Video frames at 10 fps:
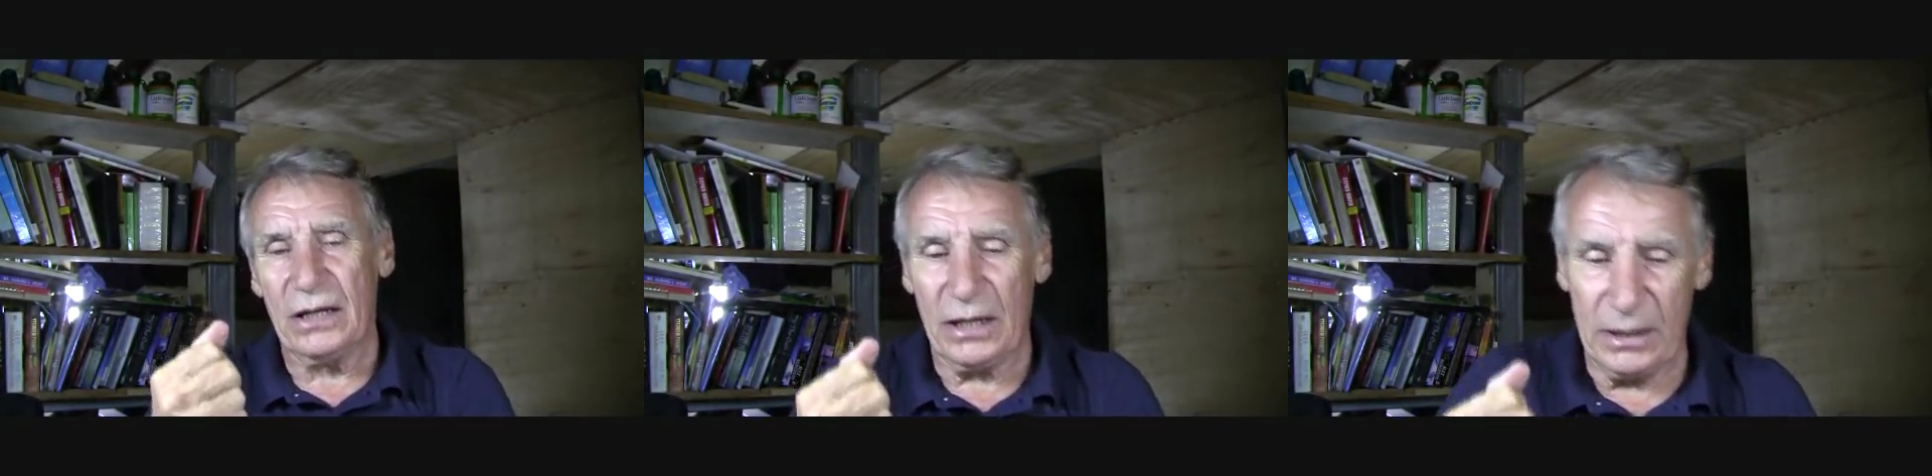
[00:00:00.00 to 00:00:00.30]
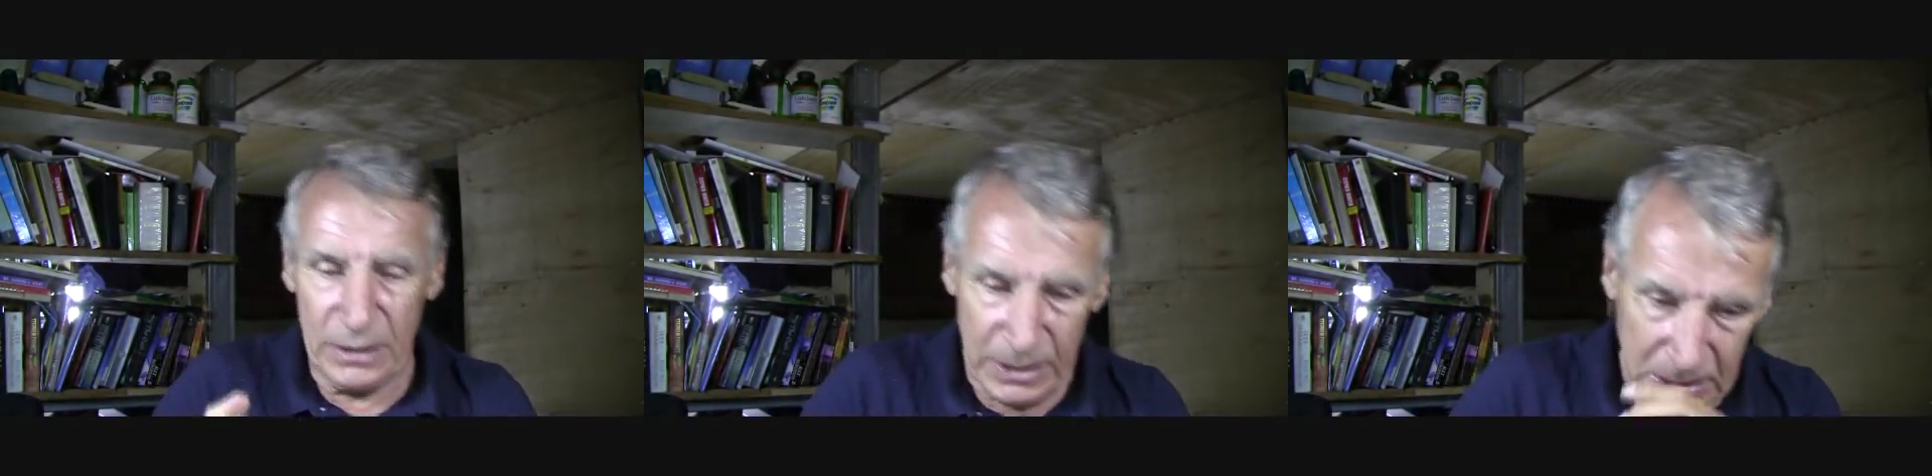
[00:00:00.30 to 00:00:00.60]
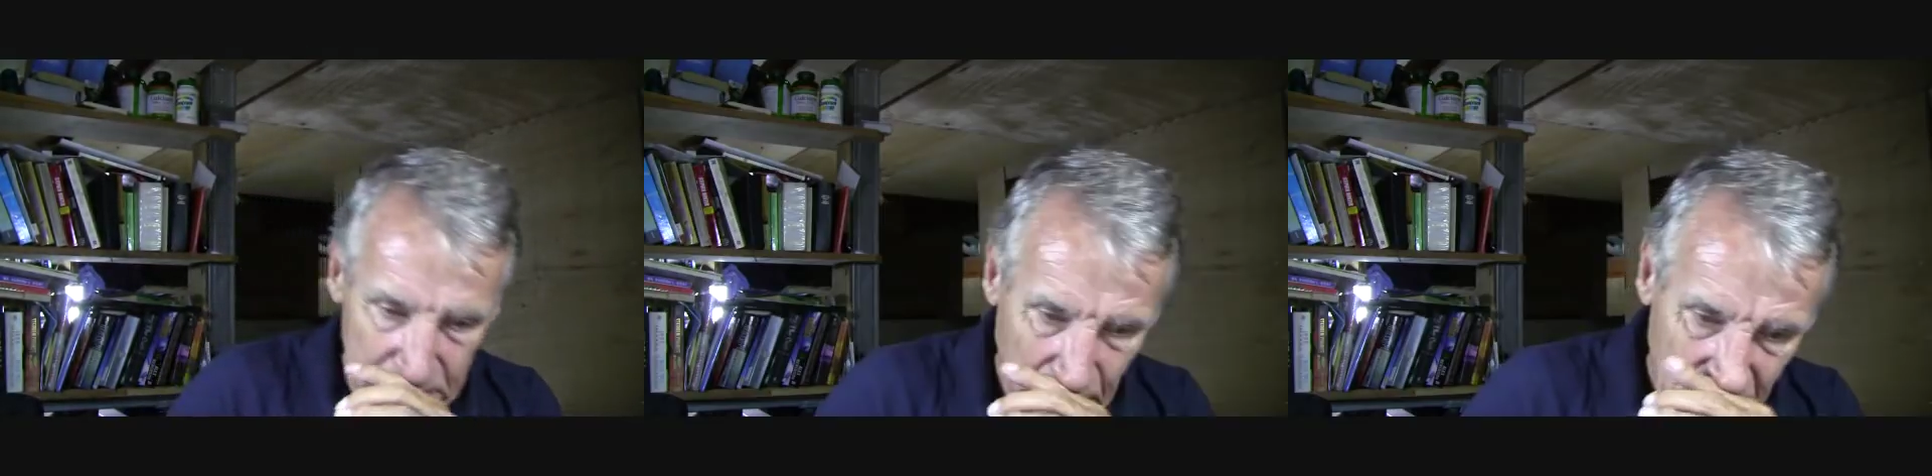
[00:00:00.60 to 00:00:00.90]
and
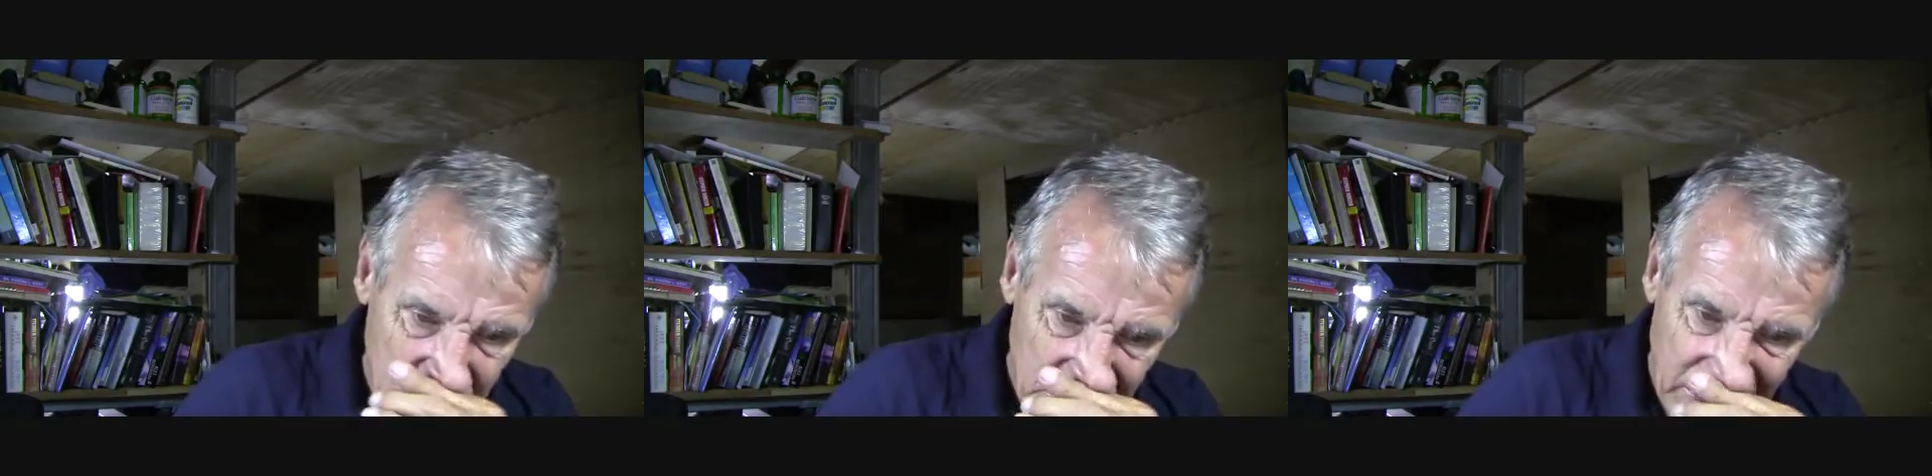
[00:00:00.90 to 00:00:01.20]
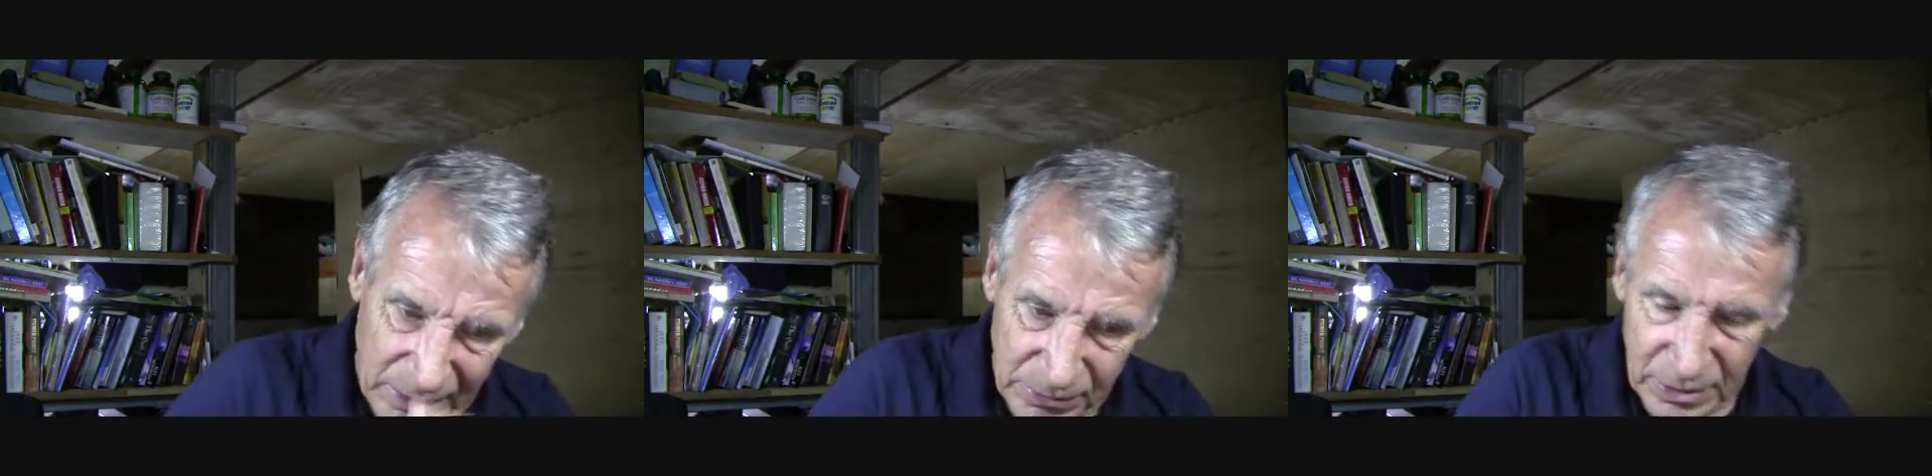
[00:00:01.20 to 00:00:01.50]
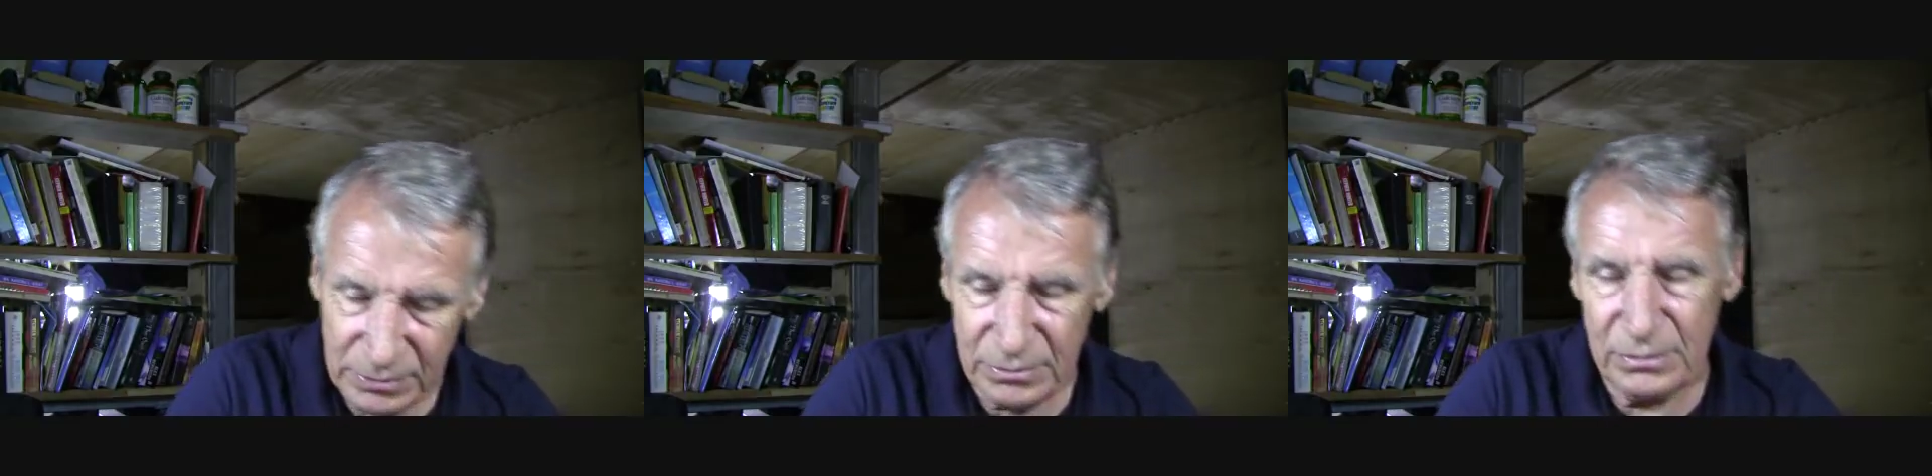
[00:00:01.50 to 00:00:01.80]
he's poked
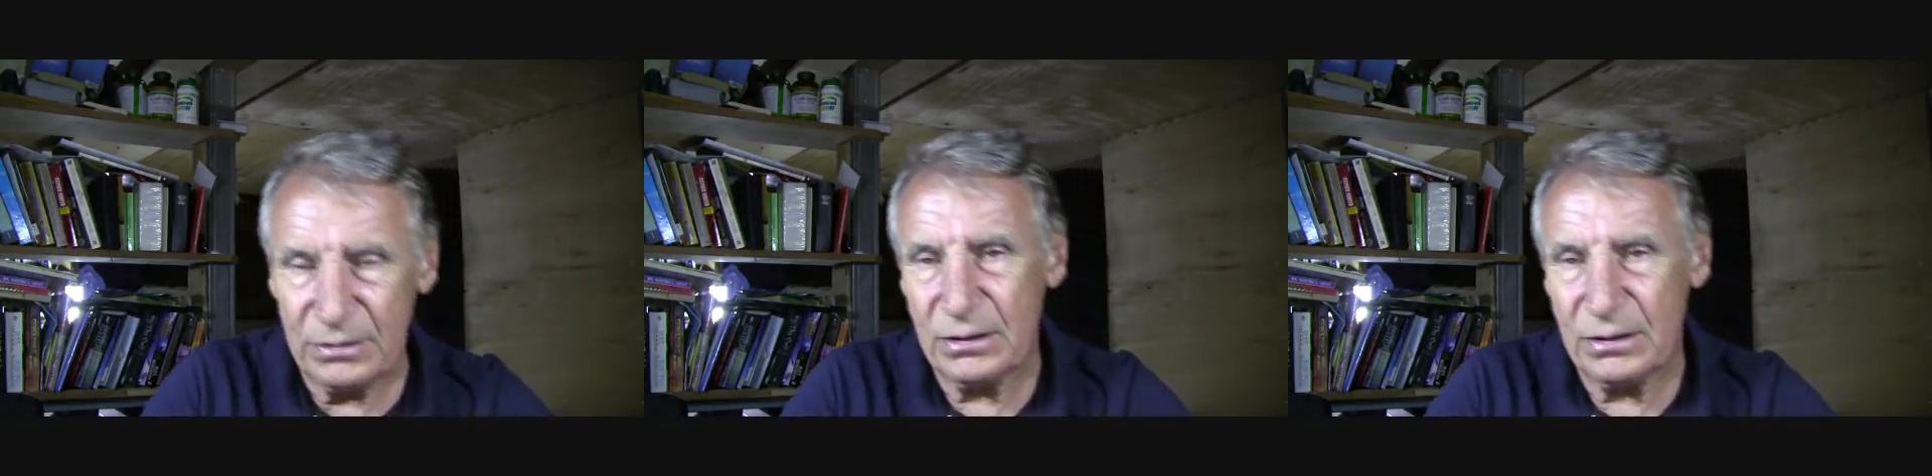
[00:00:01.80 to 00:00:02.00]
around and